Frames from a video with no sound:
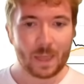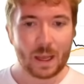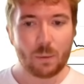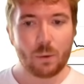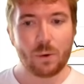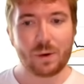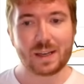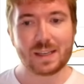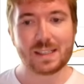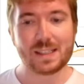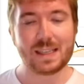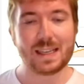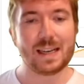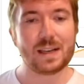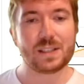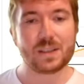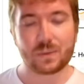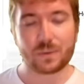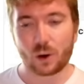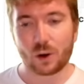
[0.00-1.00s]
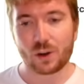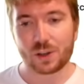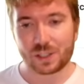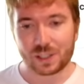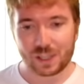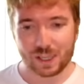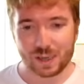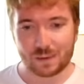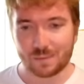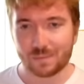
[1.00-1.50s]
What we can see is, of course,
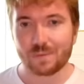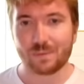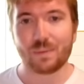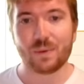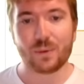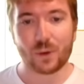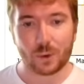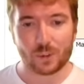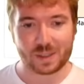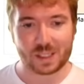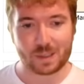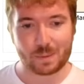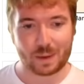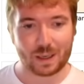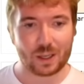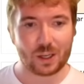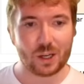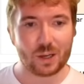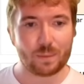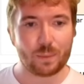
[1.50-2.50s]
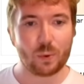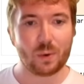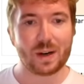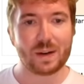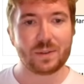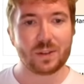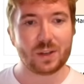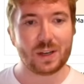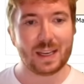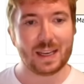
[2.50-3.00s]
their performance has been good, but what
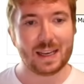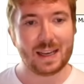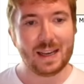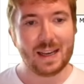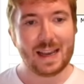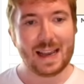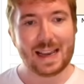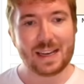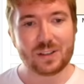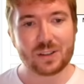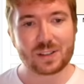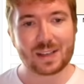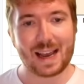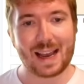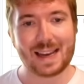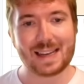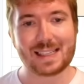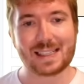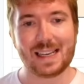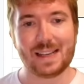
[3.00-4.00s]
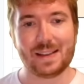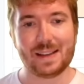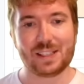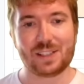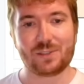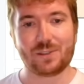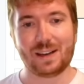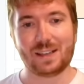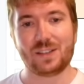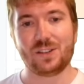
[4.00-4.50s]
I've done here is just isolate their
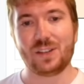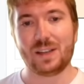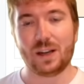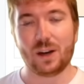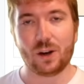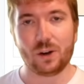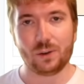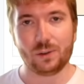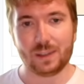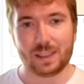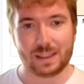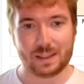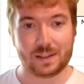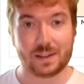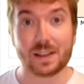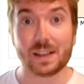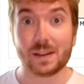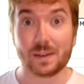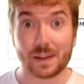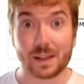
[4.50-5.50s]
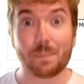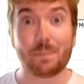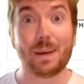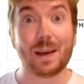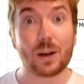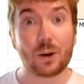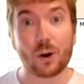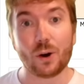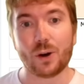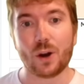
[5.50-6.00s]
Strategy holdings, the
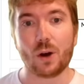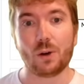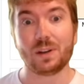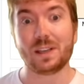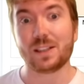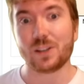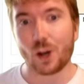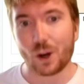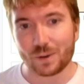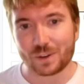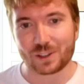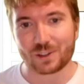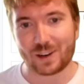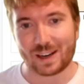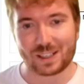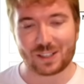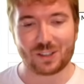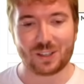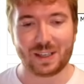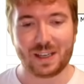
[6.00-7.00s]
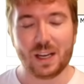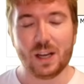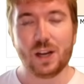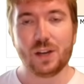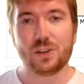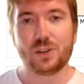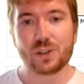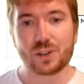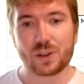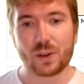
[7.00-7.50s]
Bitcoin holdings of Strategy
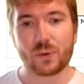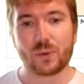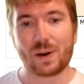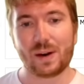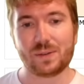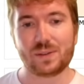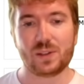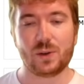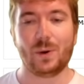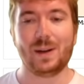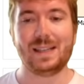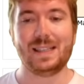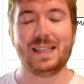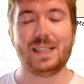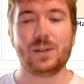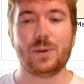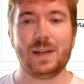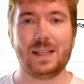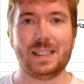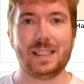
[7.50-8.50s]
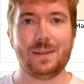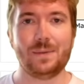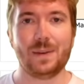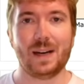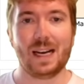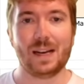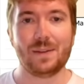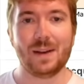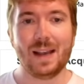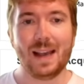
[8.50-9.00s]
just throughout
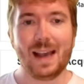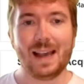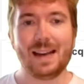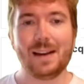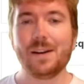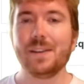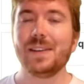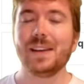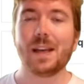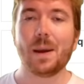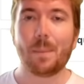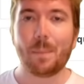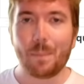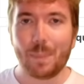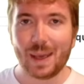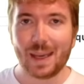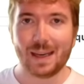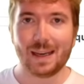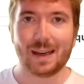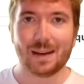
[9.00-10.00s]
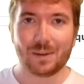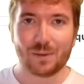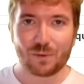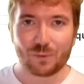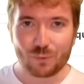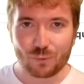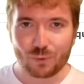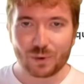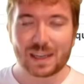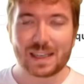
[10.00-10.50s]
2025. Now, I think a big
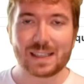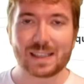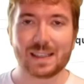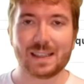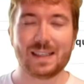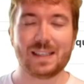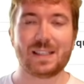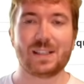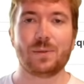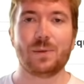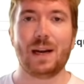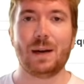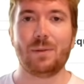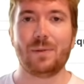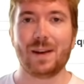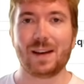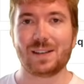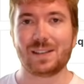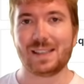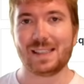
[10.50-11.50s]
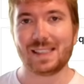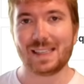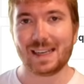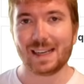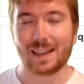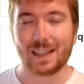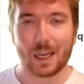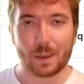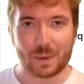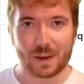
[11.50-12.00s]
reason as to why we've actually seen
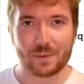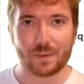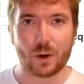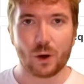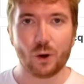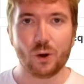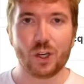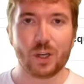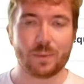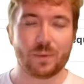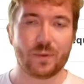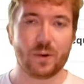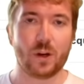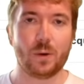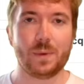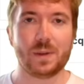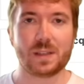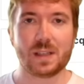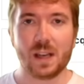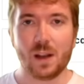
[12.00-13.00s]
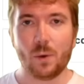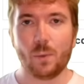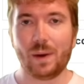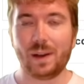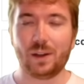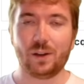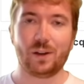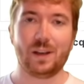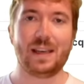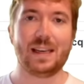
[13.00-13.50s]
a little bit of underperformance
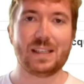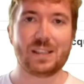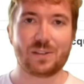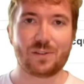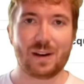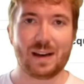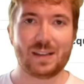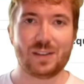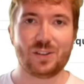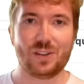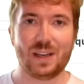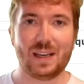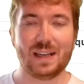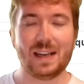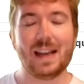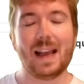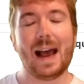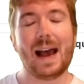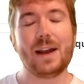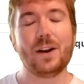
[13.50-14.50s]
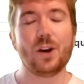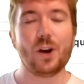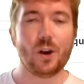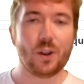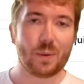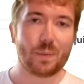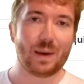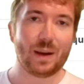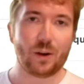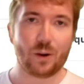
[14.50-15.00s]
when looking at Strategy, and I know
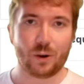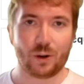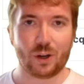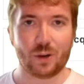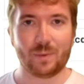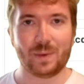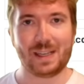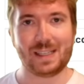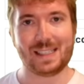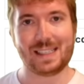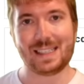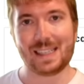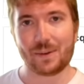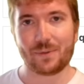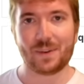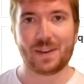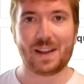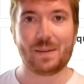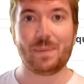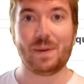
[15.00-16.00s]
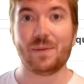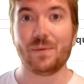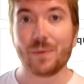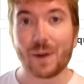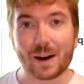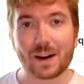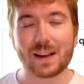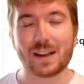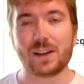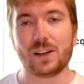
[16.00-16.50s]
other Bitcoin companies are different. They've been
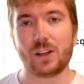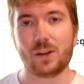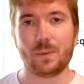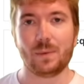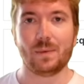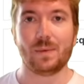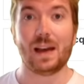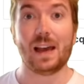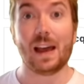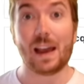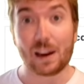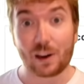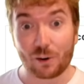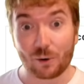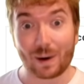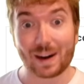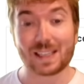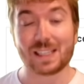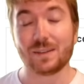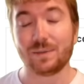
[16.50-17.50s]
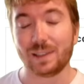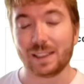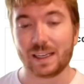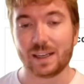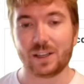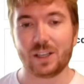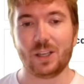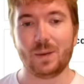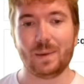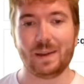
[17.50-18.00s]
very aggressively
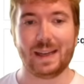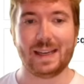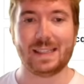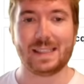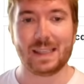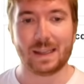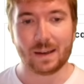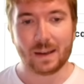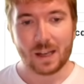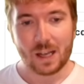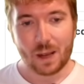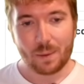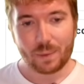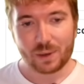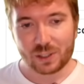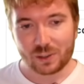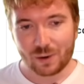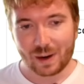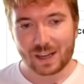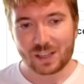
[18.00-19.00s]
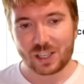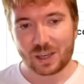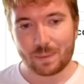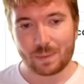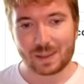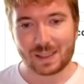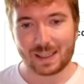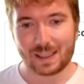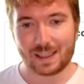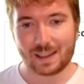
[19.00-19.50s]
accumulating, but Strategy in
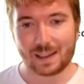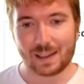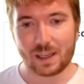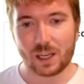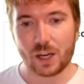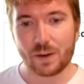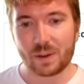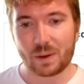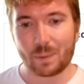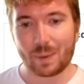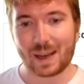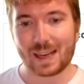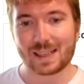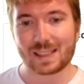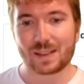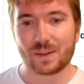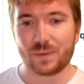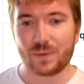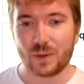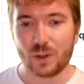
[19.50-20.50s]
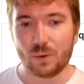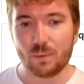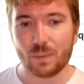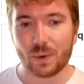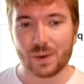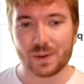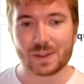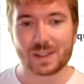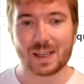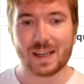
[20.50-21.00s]
particular, over the past few
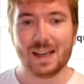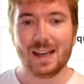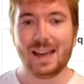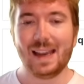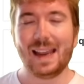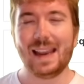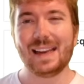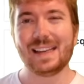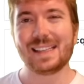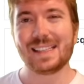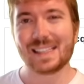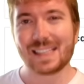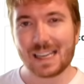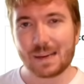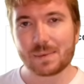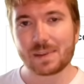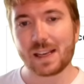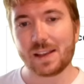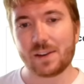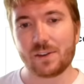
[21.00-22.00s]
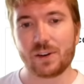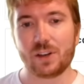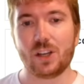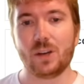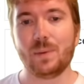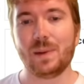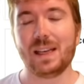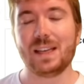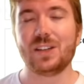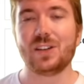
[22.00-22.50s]
months, it seems like their
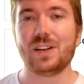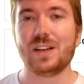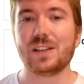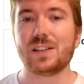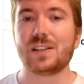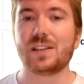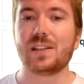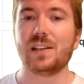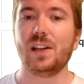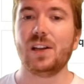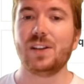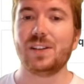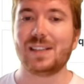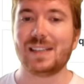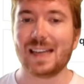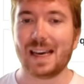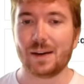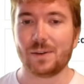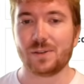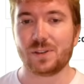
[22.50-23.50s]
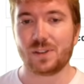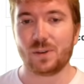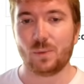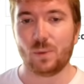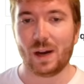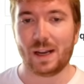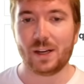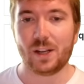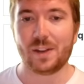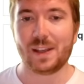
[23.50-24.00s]
accumulation has slowed down
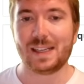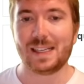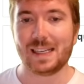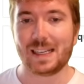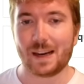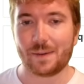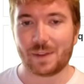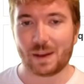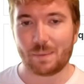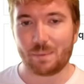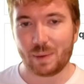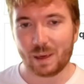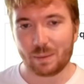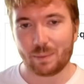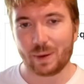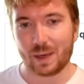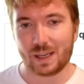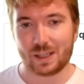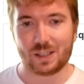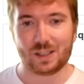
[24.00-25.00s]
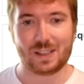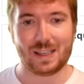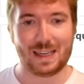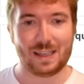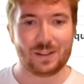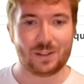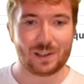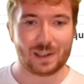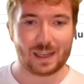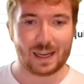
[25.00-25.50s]
somewhat. I know they did have that big purchase
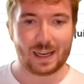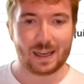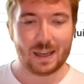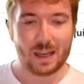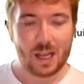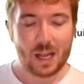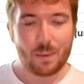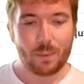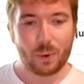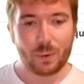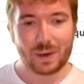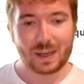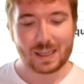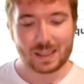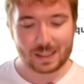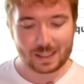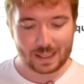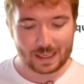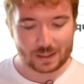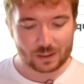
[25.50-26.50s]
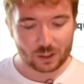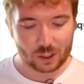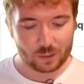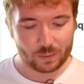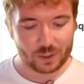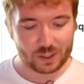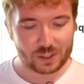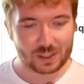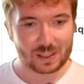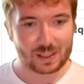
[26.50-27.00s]
in July, but we can see it's
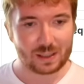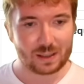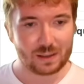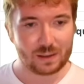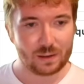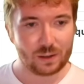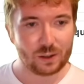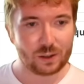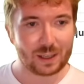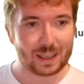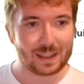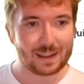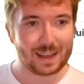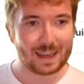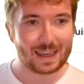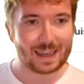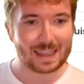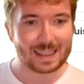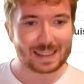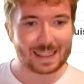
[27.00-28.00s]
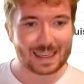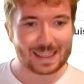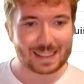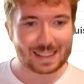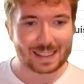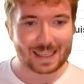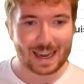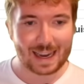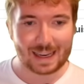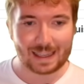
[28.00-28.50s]
almost looking like it's
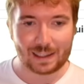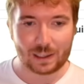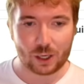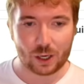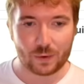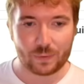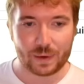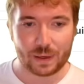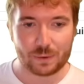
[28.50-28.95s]
tailing off.